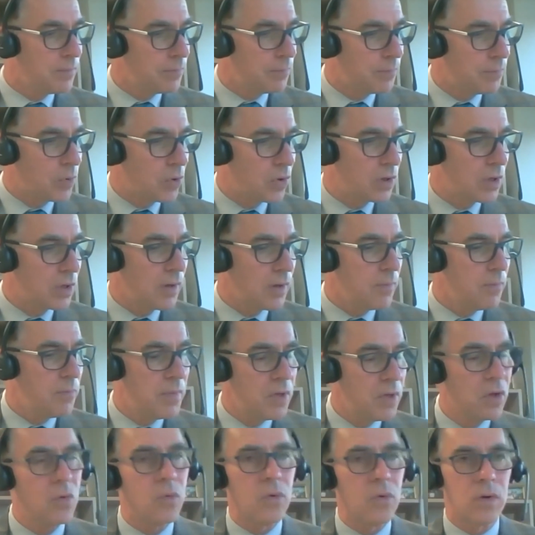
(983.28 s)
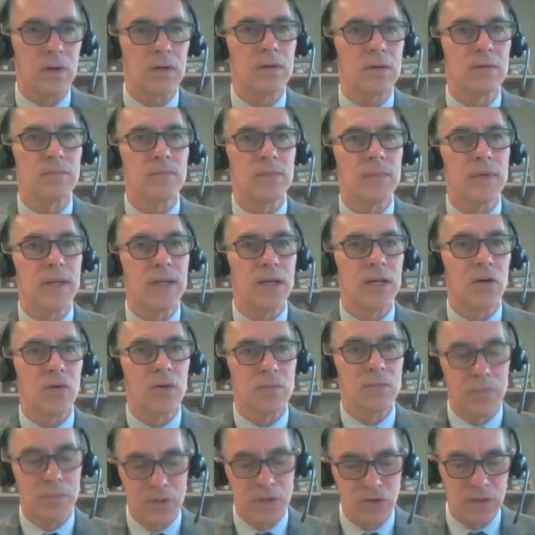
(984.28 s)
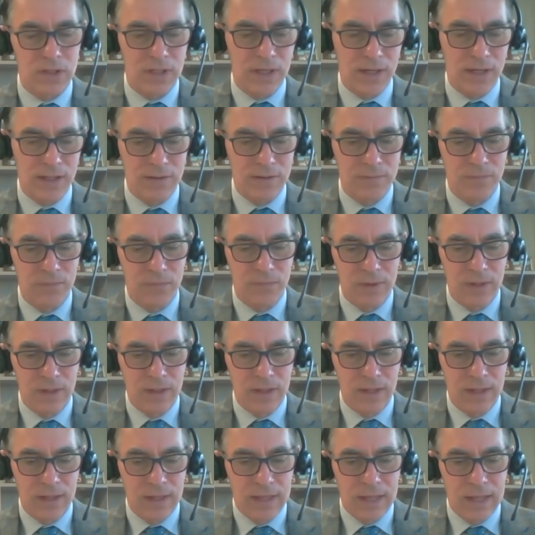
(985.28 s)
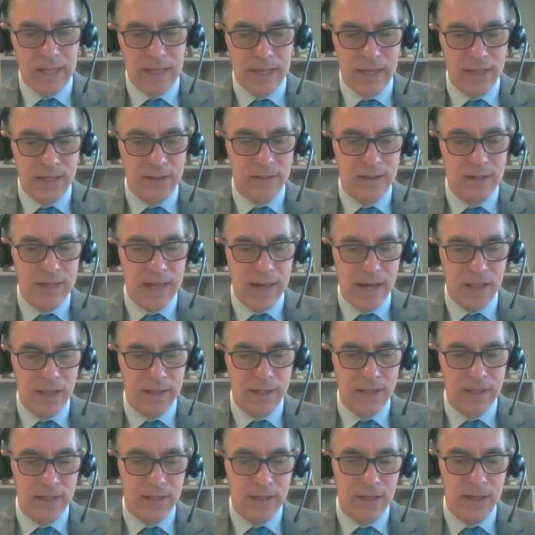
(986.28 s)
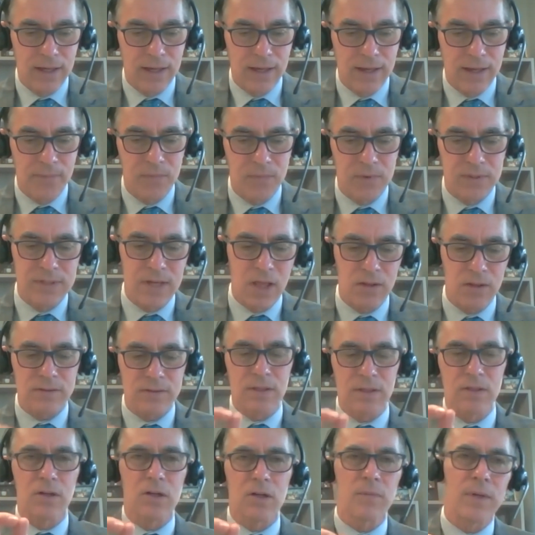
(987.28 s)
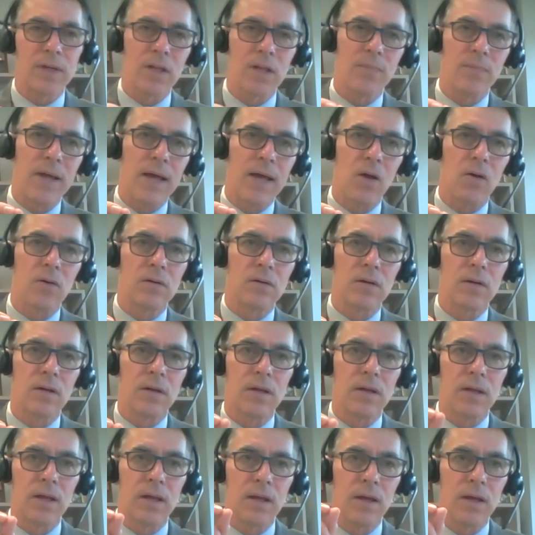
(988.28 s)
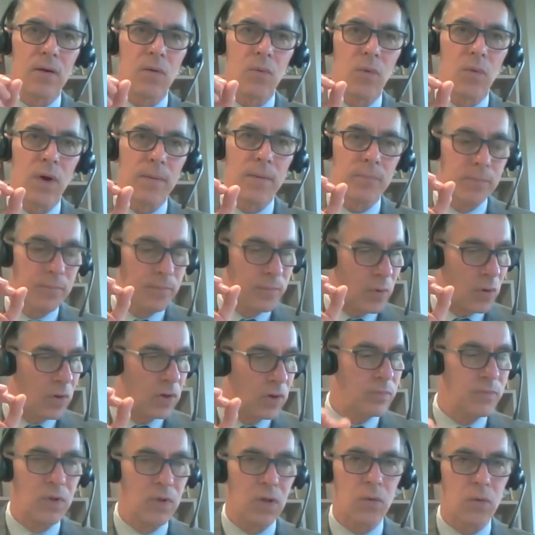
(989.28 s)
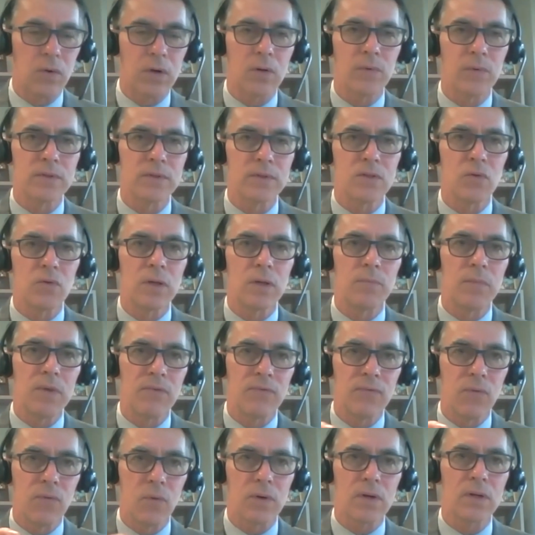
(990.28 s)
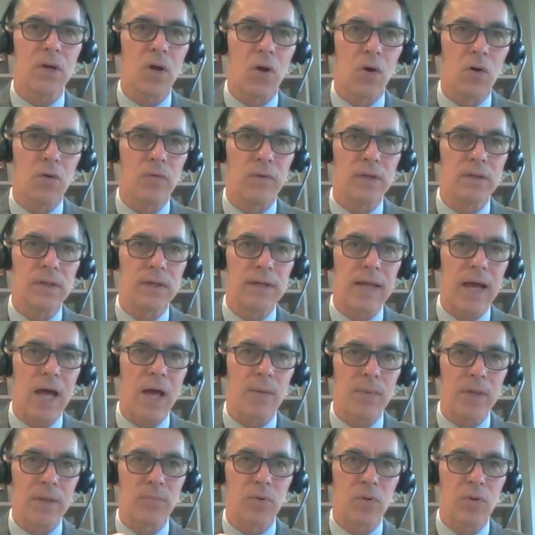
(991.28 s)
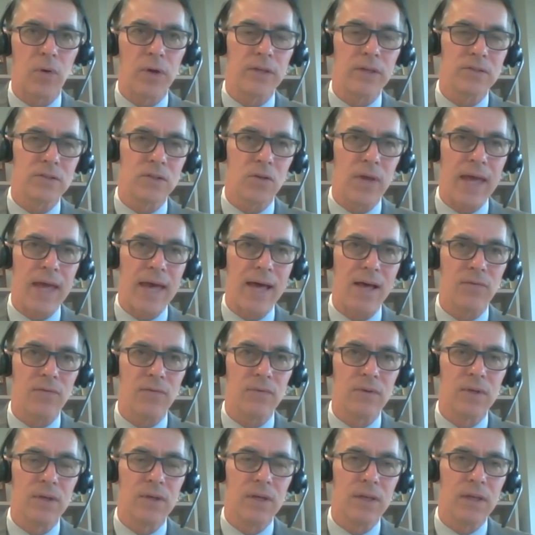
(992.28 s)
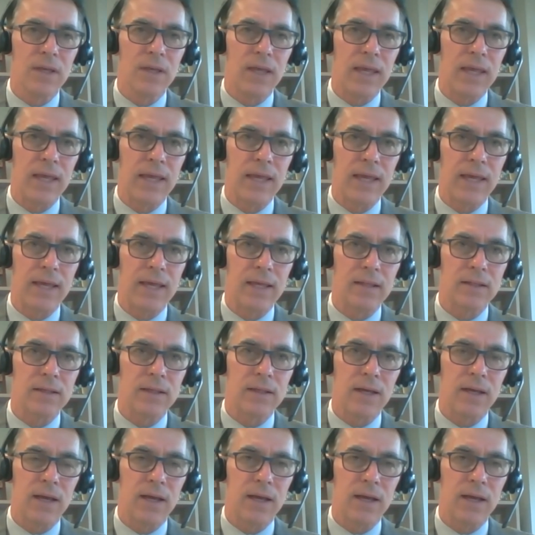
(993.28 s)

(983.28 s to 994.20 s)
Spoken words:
Burke Millwork here in Michigan. And Kelly, tell us a little bit about what Burke Millwork was doing before COVID and how many employees you have and